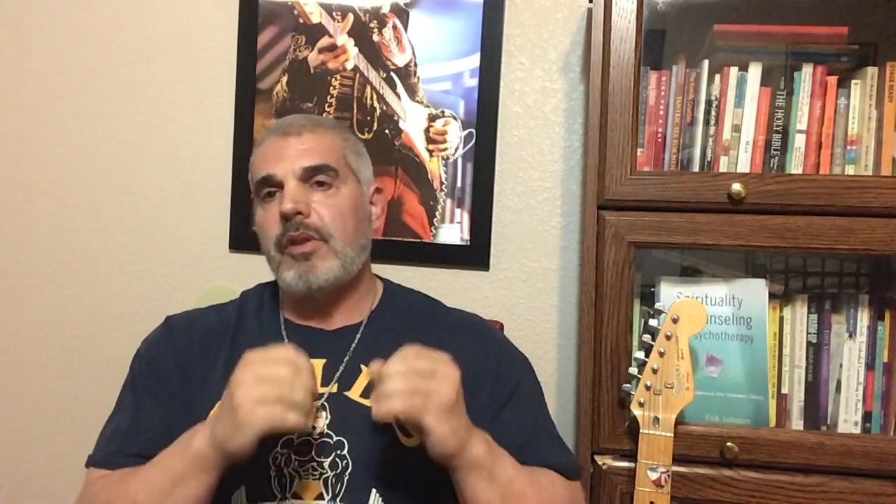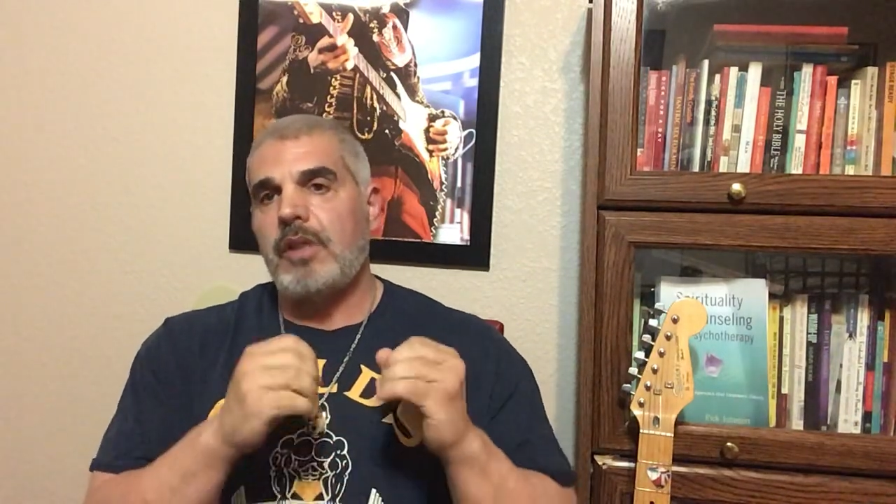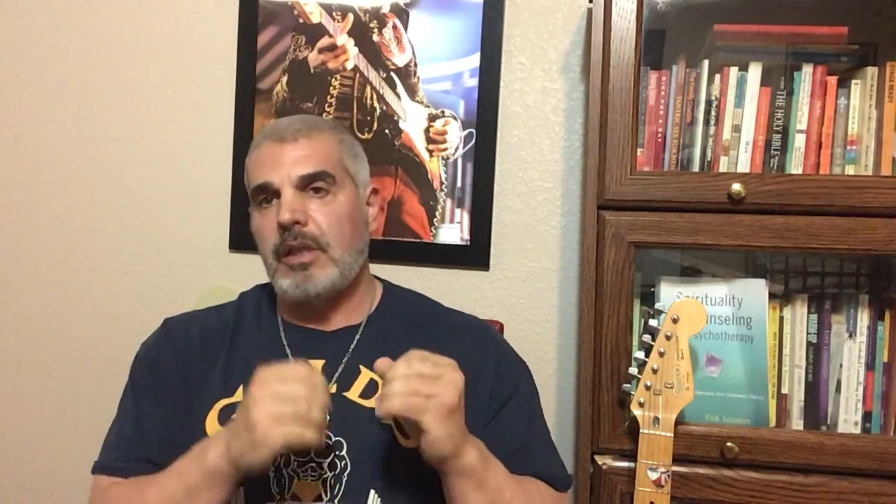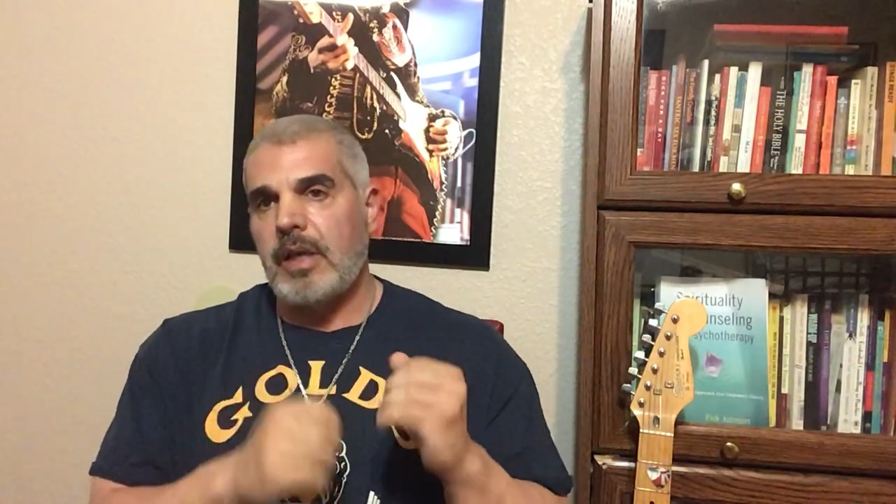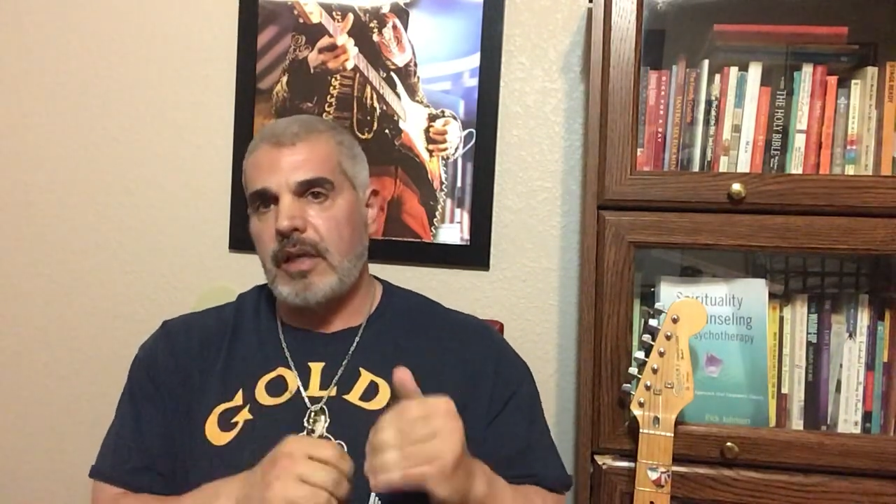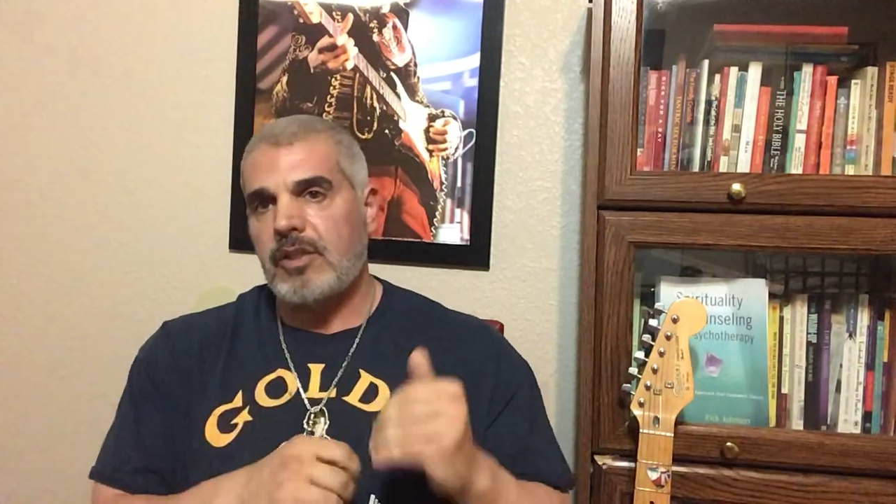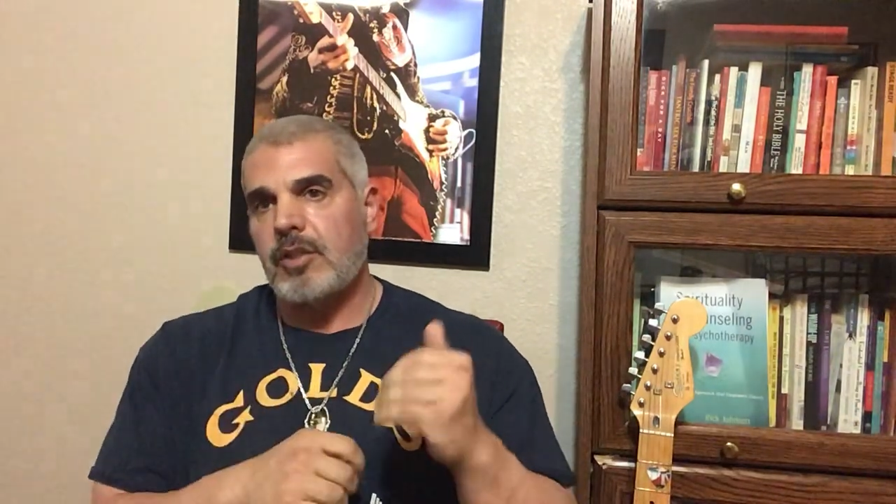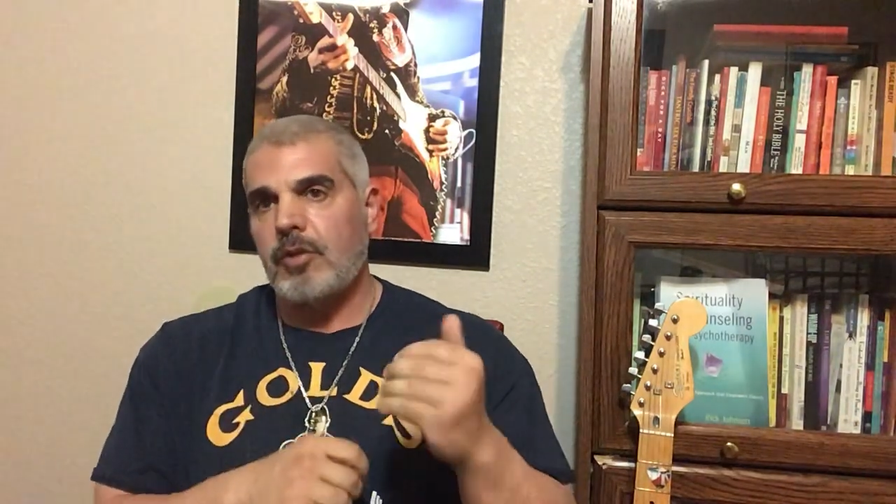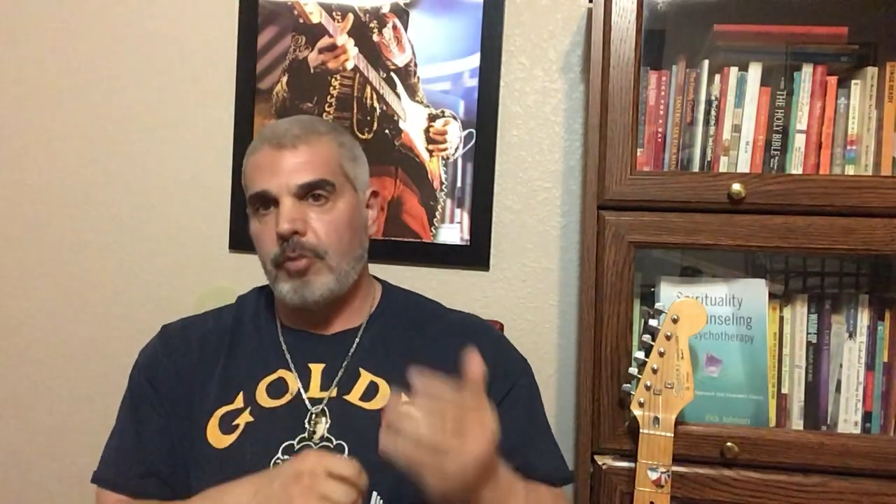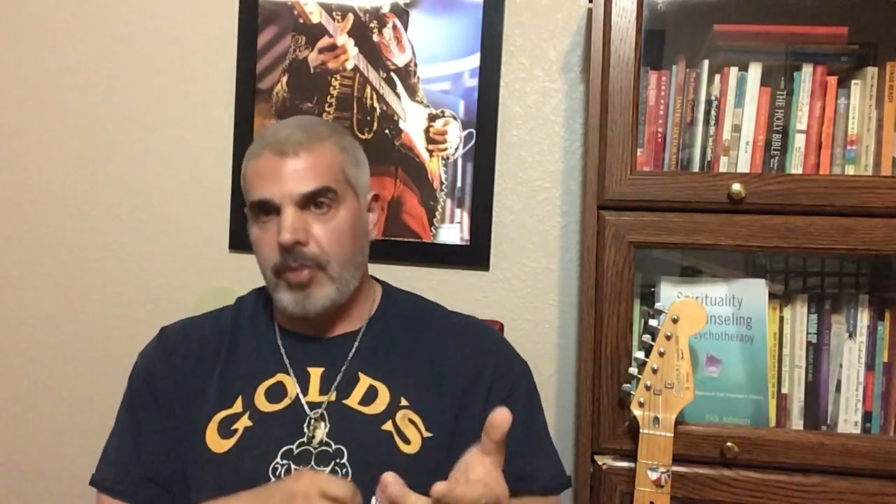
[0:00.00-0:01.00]
the
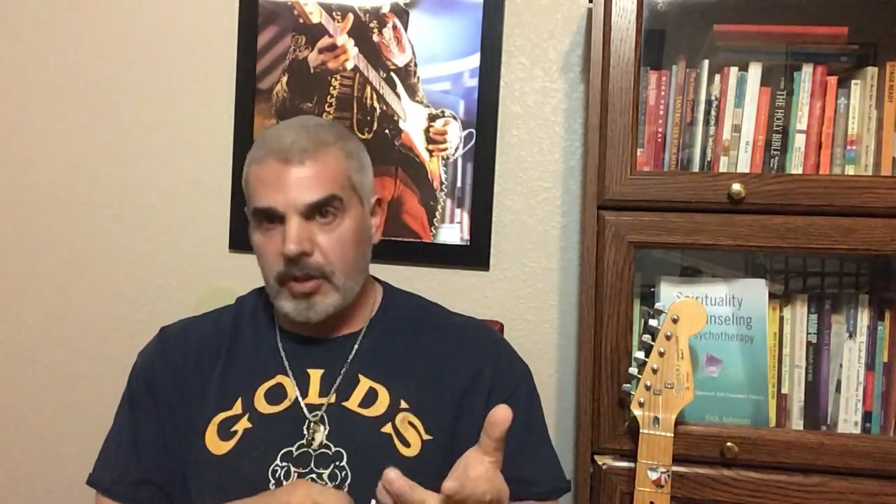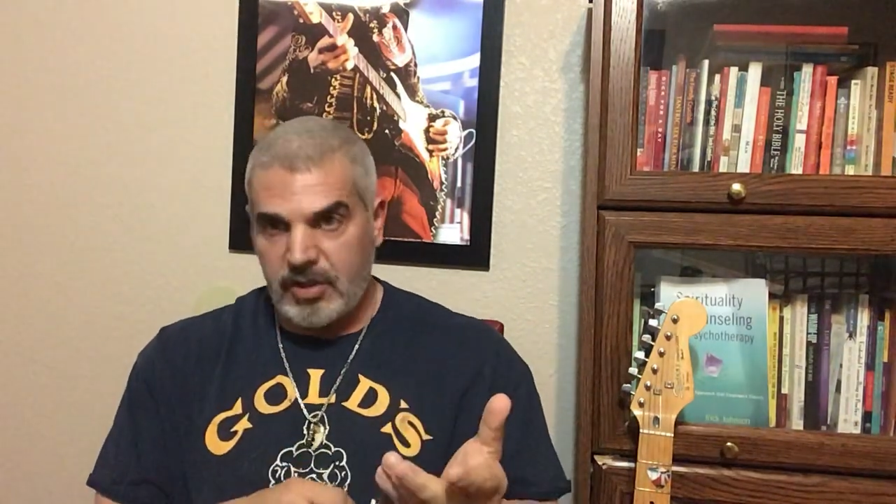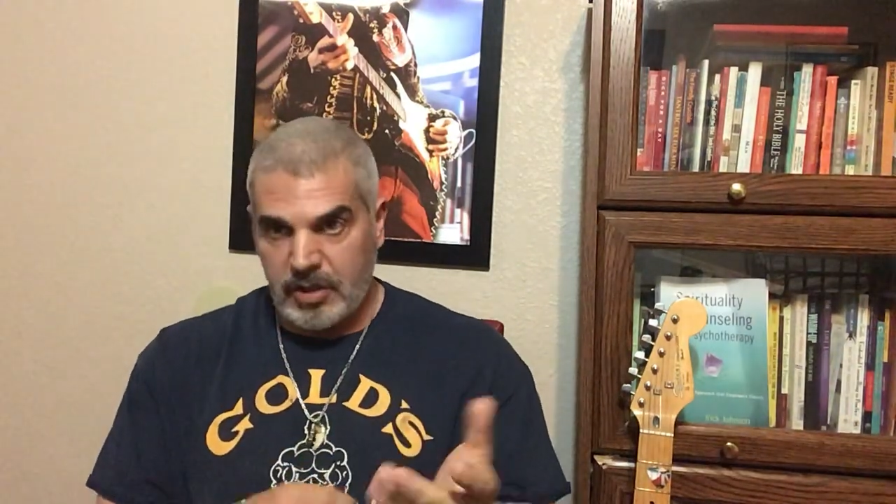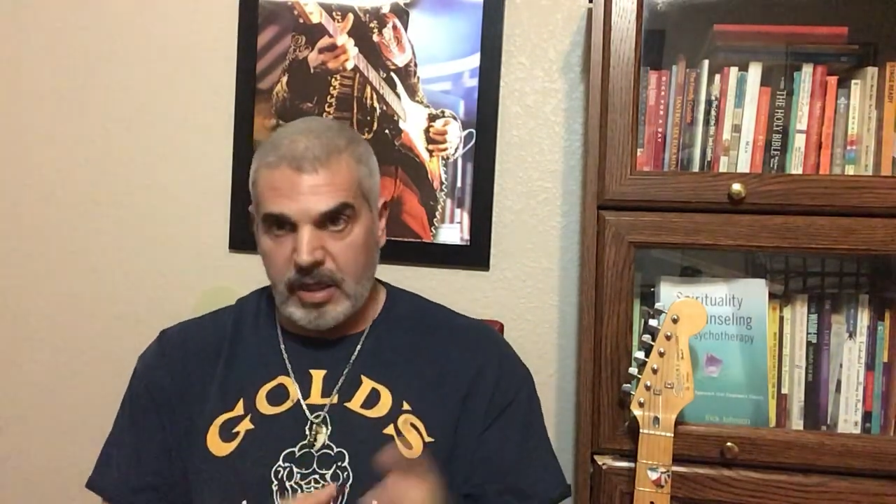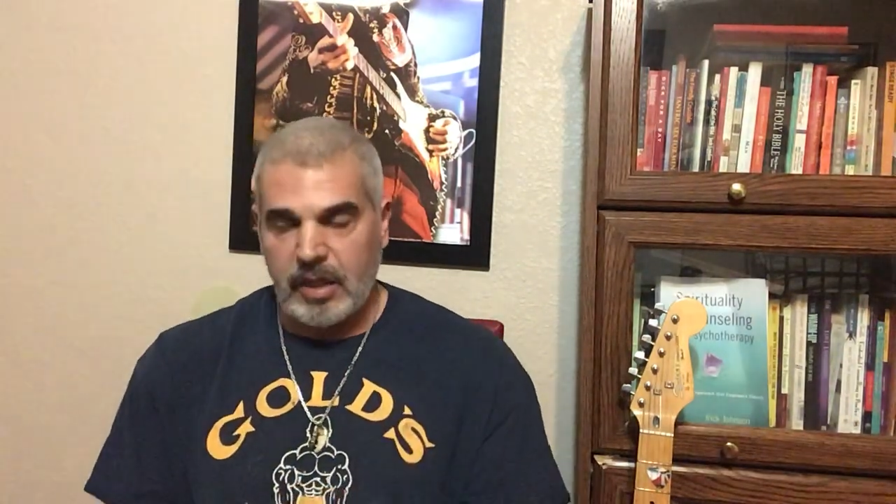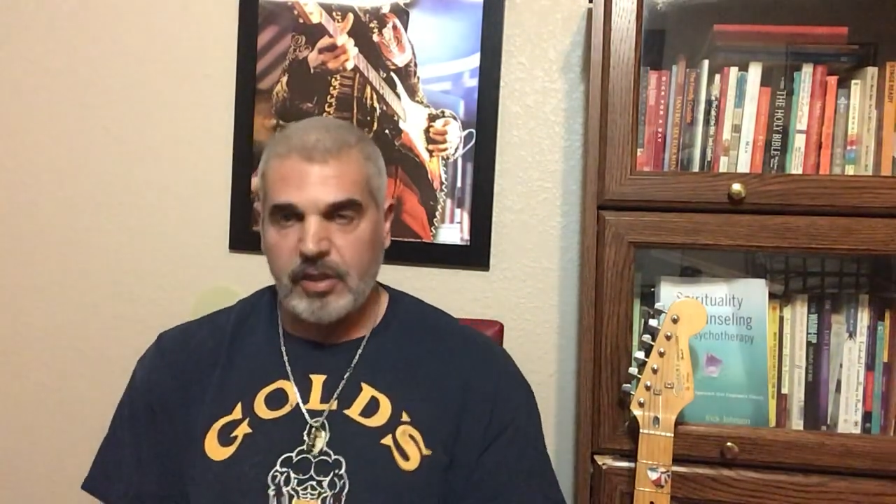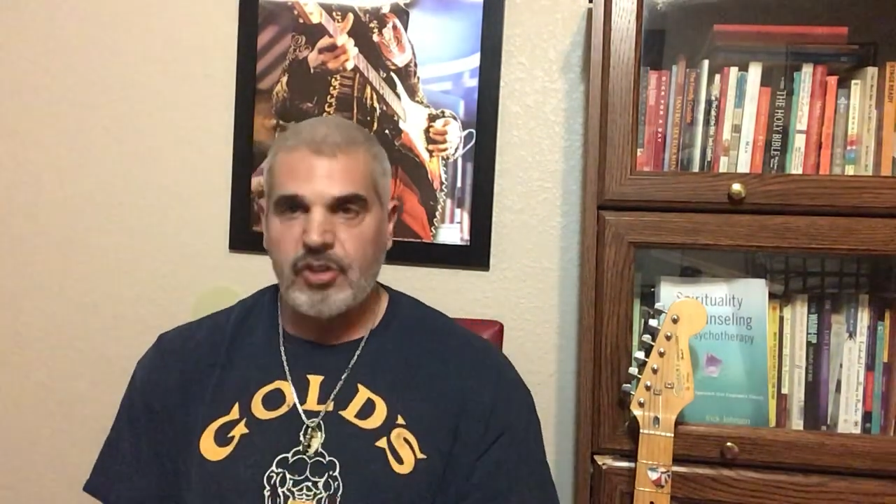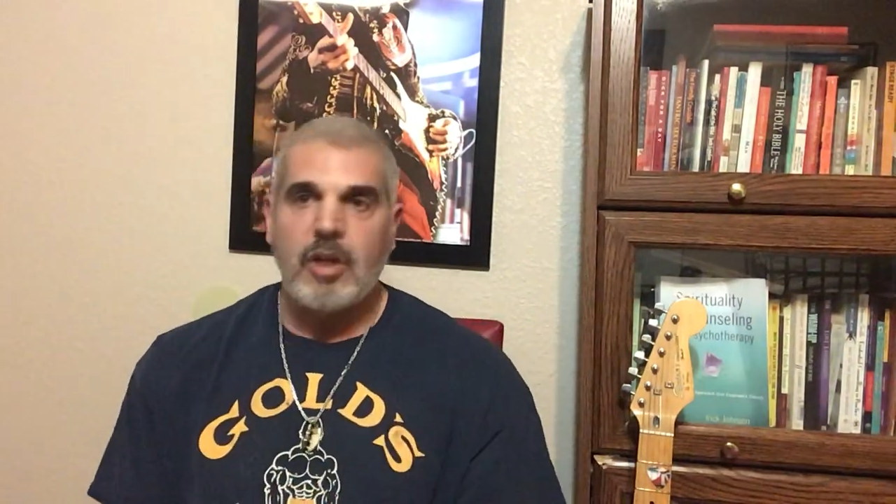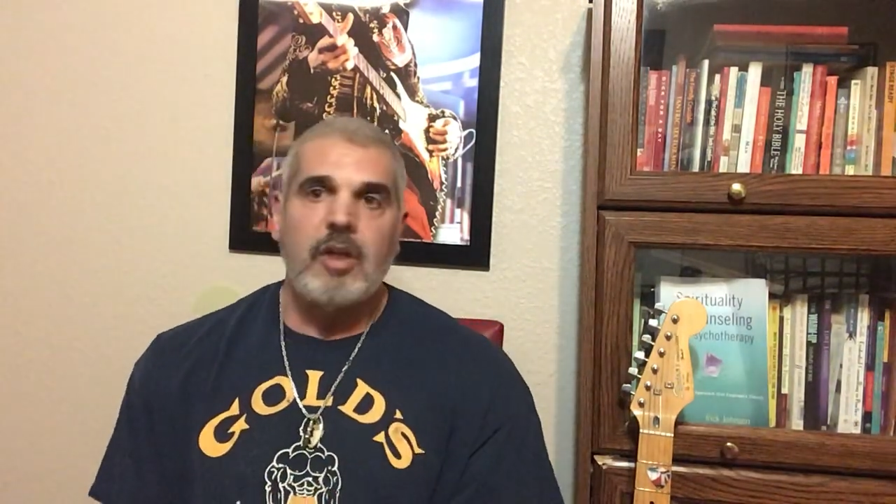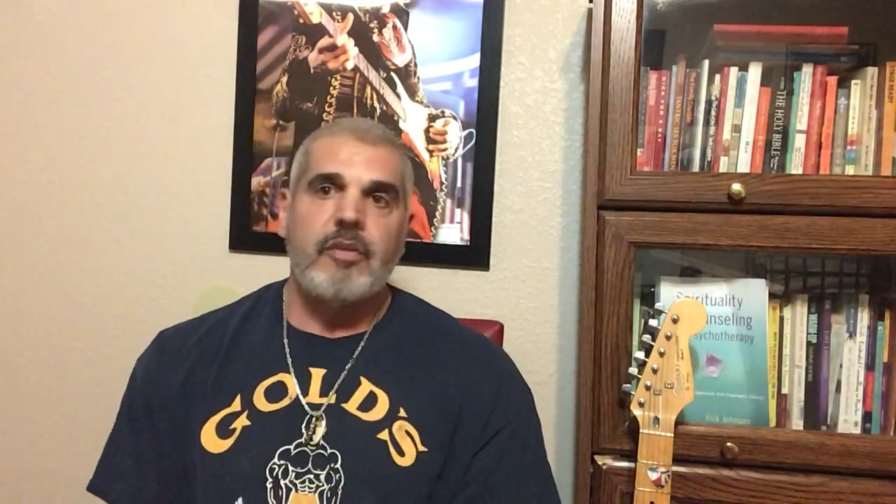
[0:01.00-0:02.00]
yes, but stage.